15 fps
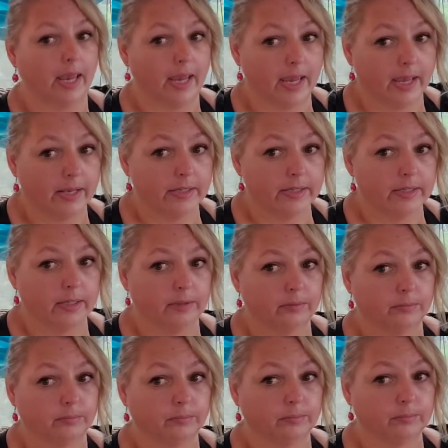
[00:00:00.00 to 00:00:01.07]
And
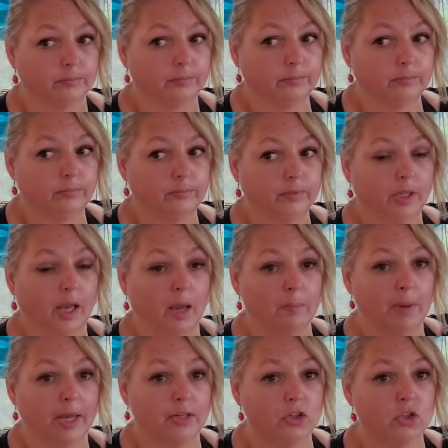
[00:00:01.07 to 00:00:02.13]

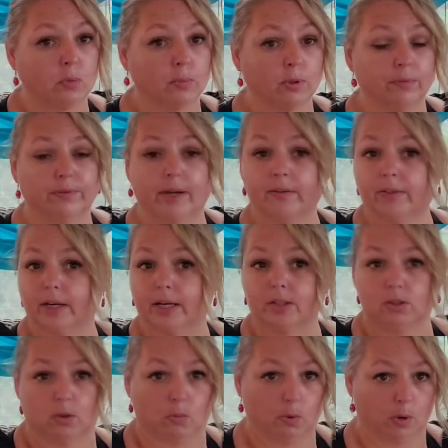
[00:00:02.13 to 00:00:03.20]
in my initial profile that I
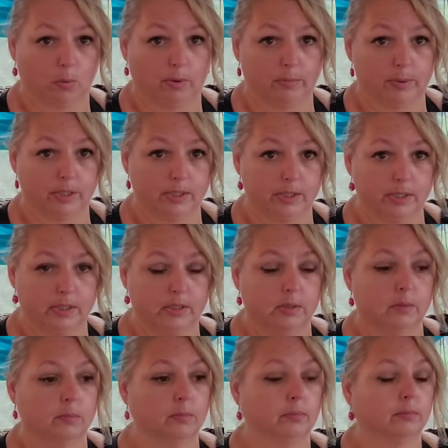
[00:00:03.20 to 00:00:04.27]
don't wear one
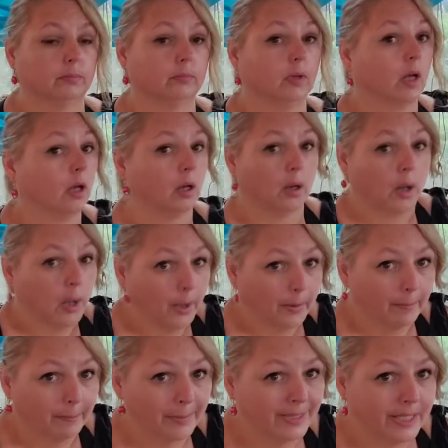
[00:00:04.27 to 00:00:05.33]
pieces,
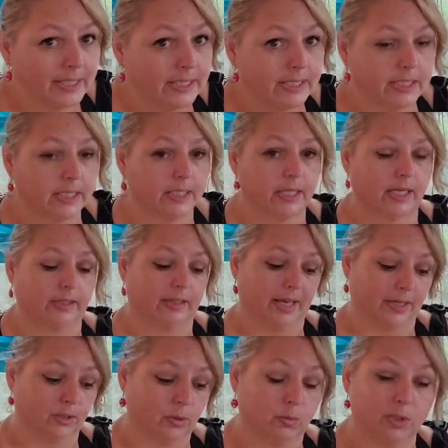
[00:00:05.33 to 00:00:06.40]
but they just didn't get
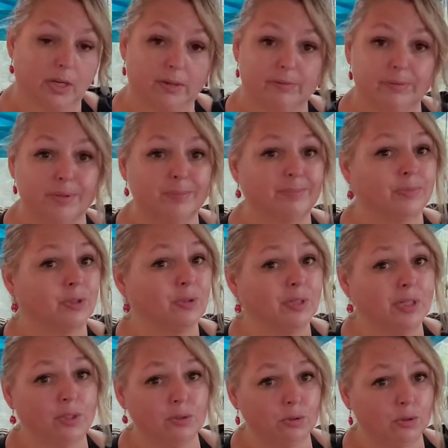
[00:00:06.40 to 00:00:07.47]
that. So Jennifer, you
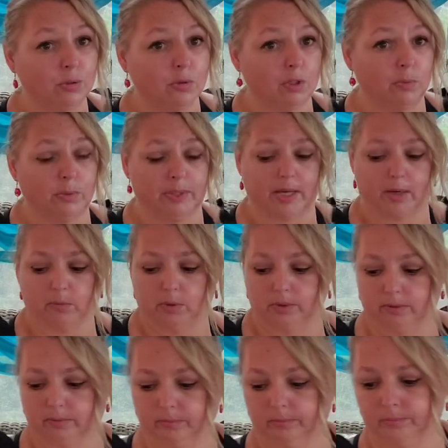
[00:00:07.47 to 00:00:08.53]
didn't do so good with that one.